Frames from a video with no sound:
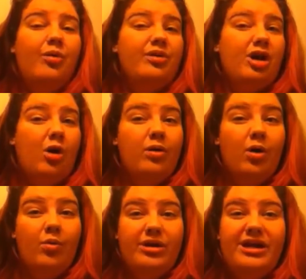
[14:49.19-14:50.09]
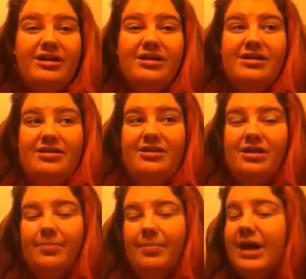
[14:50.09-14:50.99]
going on a week, and I
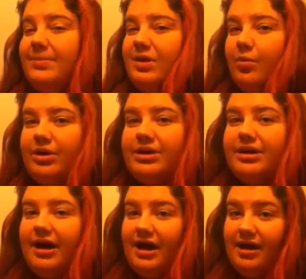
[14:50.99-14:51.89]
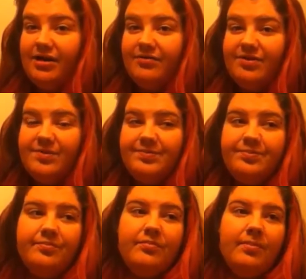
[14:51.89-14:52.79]
think maybe a week and a half
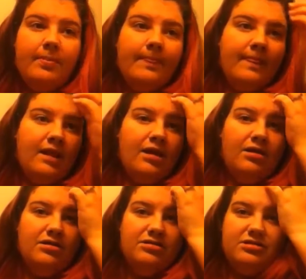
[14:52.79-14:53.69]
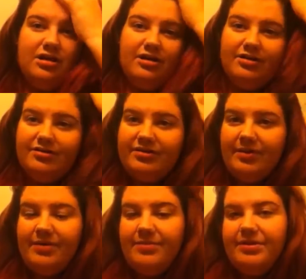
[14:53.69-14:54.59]
So
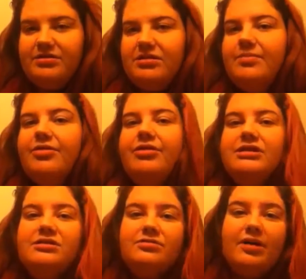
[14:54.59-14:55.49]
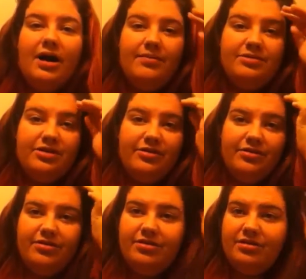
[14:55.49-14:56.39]
that might be some of the reasons why I'm
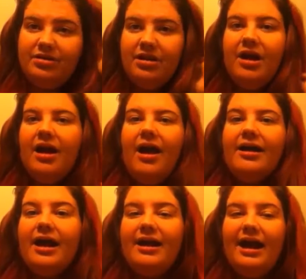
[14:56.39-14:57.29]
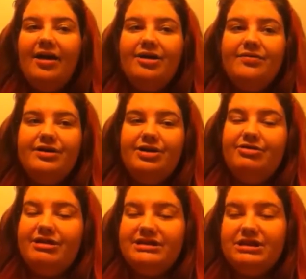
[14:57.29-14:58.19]
so kind of out of it,
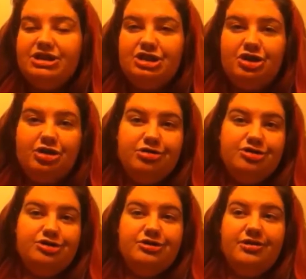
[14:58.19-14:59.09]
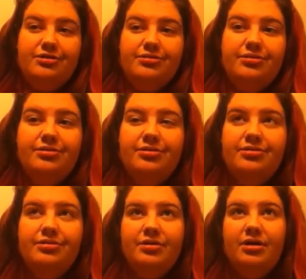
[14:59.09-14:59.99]
and the reasons the girls are so
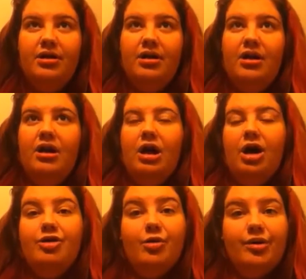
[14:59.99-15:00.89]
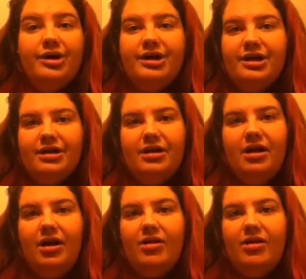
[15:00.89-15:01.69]
annoyed and